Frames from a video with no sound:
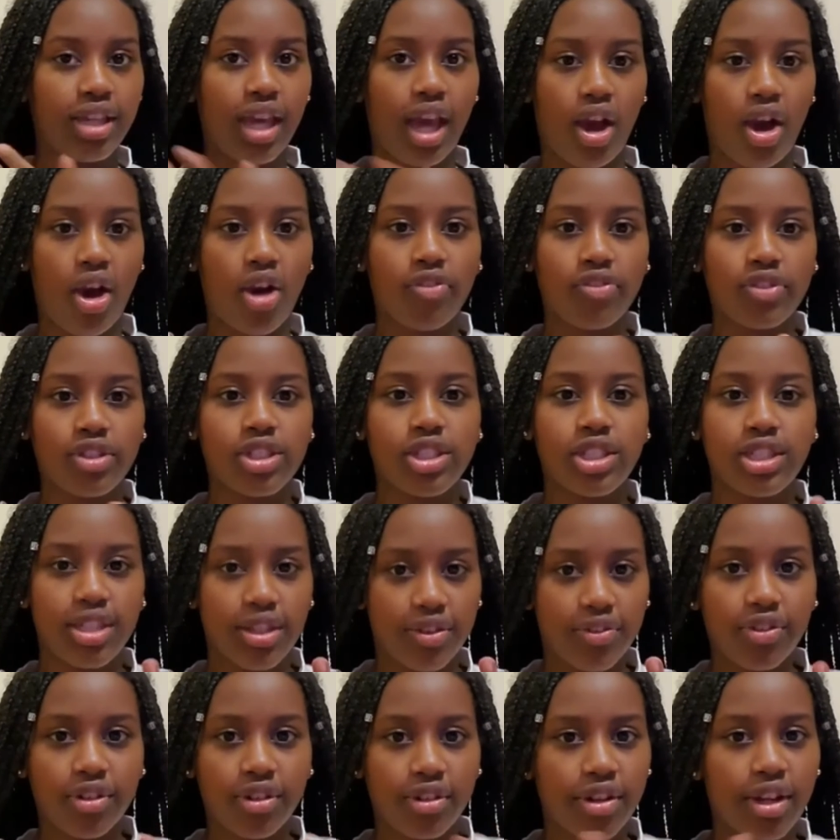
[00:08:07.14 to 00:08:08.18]
yeah, obviously
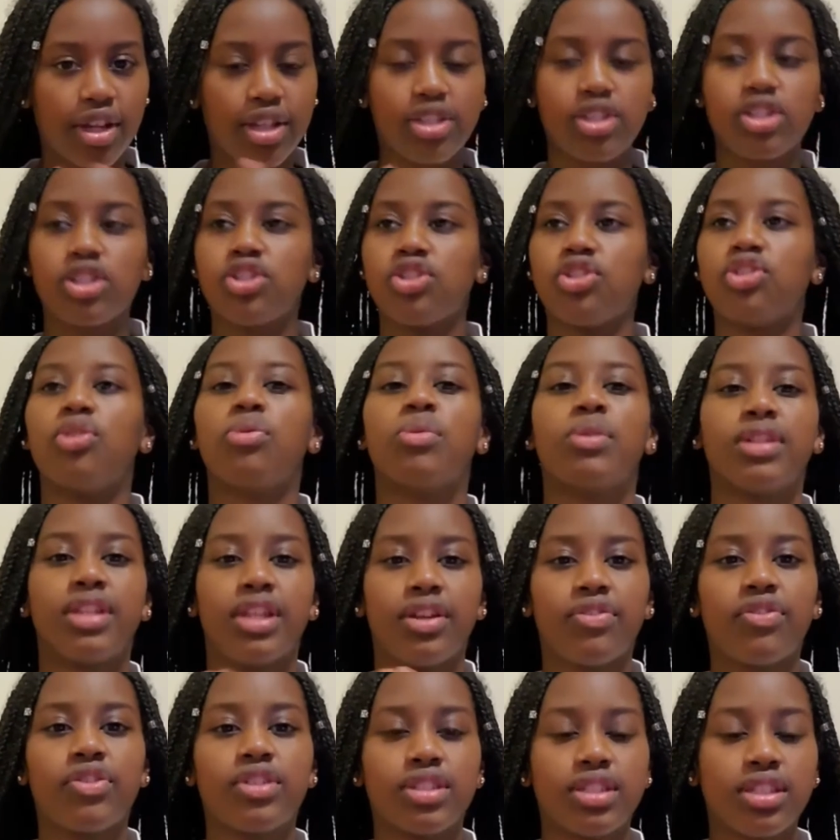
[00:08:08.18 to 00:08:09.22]
different grades, because you know we're
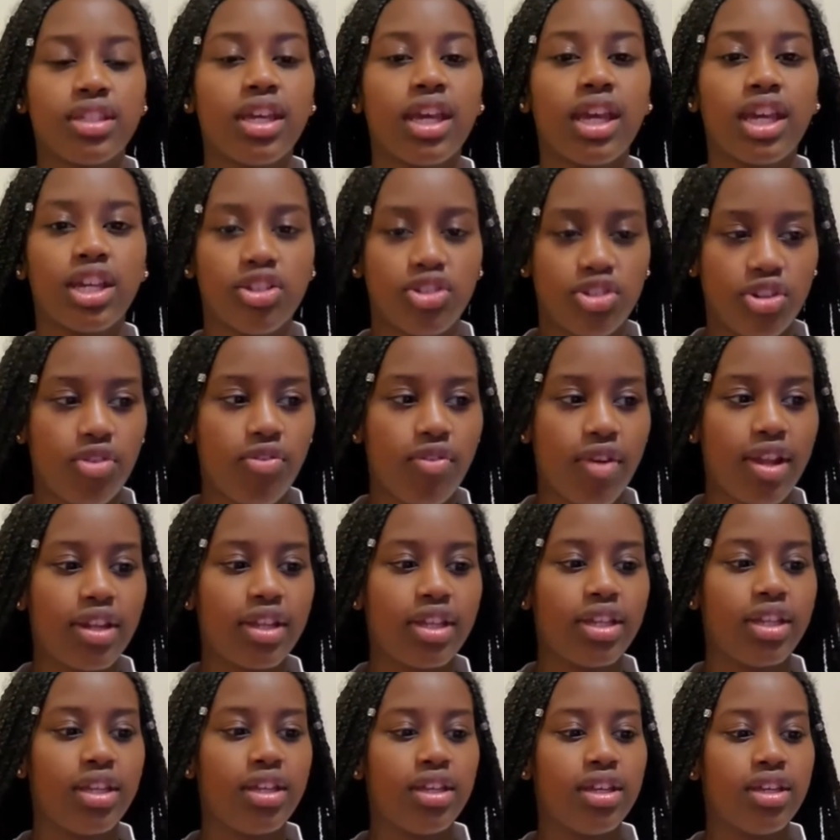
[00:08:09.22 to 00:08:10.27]
different in age
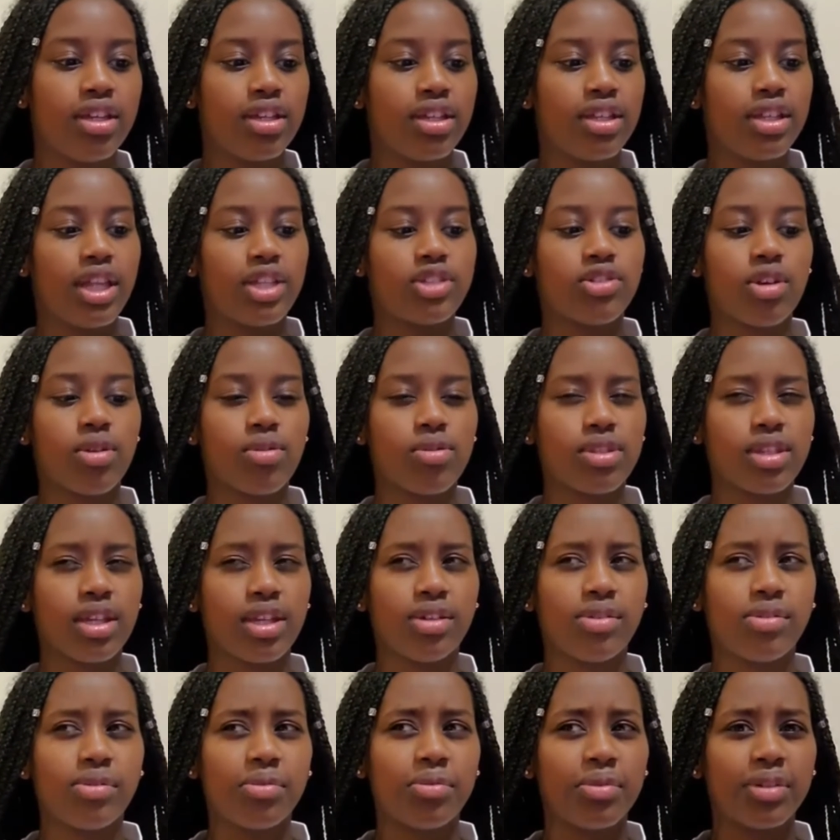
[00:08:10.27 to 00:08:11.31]
already. That's why I was
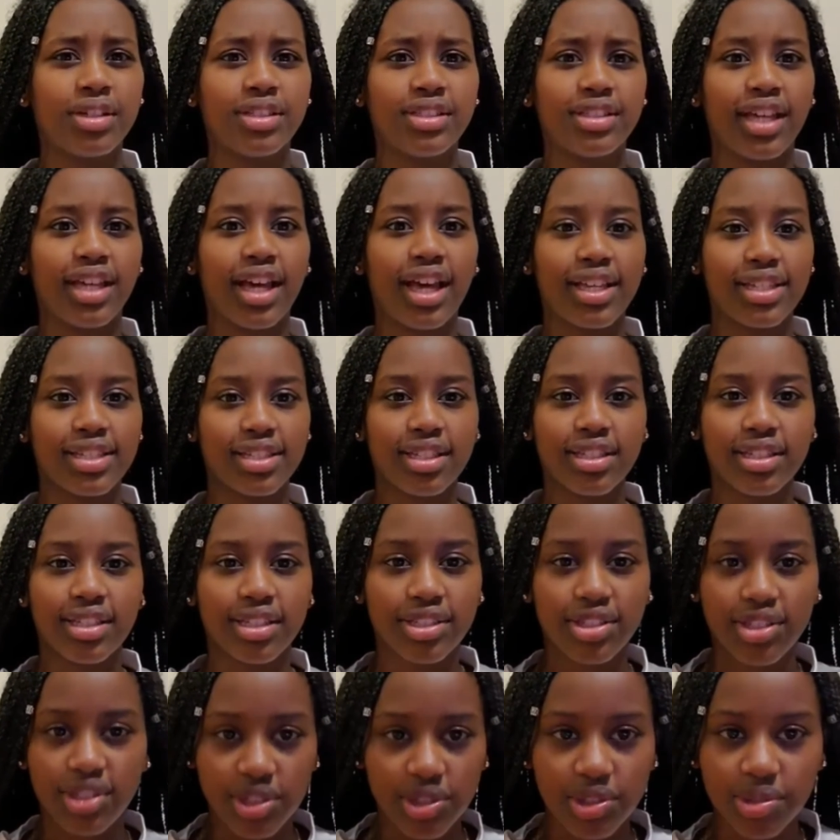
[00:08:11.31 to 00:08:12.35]
like, what? That has
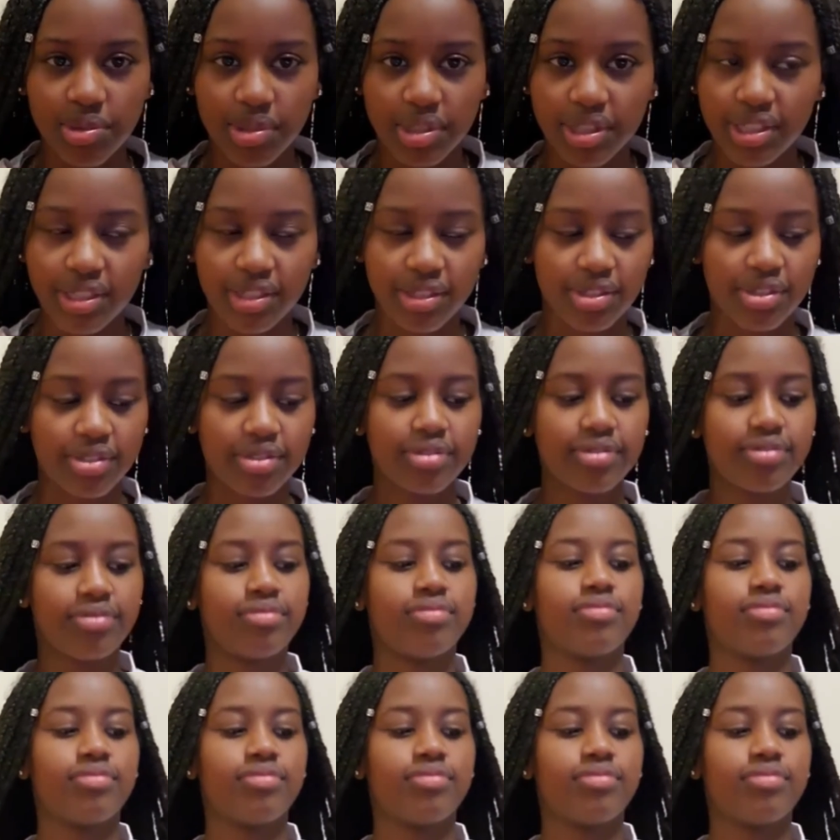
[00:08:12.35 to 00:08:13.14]
nothing to do with it, you know?